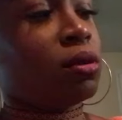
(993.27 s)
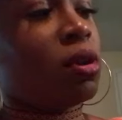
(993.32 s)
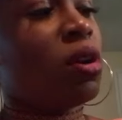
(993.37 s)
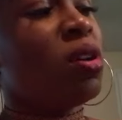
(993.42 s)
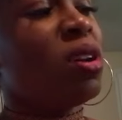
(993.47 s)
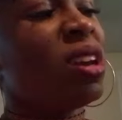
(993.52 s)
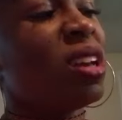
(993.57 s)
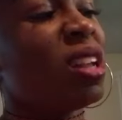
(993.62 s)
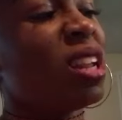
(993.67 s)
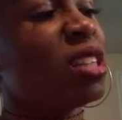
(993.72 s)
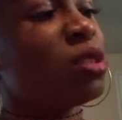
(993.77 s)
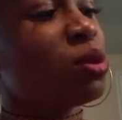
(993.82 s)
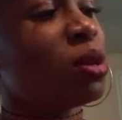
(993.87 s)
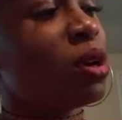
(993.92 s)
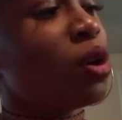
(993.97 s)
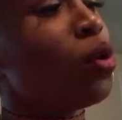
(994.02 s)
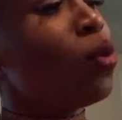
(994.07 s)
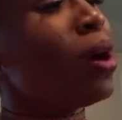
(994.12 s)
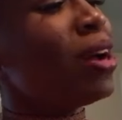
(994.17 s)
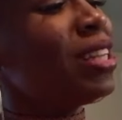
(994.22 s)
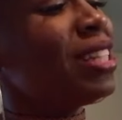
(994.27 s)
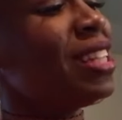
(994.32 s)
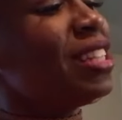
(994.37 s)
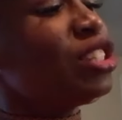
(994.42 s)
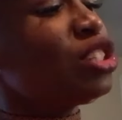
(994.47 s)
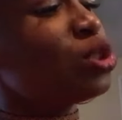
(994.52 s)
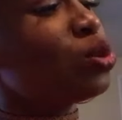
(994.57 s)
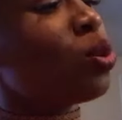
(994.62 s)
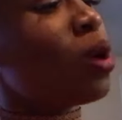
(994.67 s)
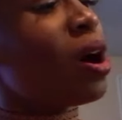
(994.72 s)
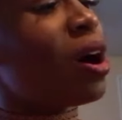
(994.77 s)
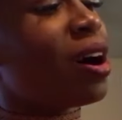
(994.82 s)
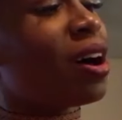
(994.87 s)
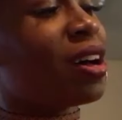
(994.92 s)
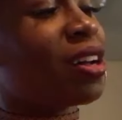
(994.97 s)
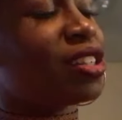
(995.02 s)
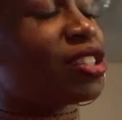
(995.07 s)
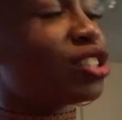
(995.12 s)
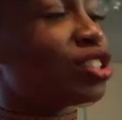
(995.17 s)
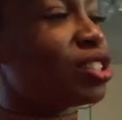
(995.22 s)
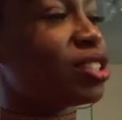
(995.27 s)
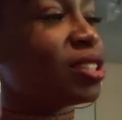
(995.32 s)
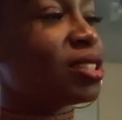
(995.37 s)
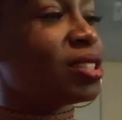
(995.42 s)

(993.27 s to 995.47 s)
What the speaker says: Oh, yeah. That's what. Oh, I did just wash.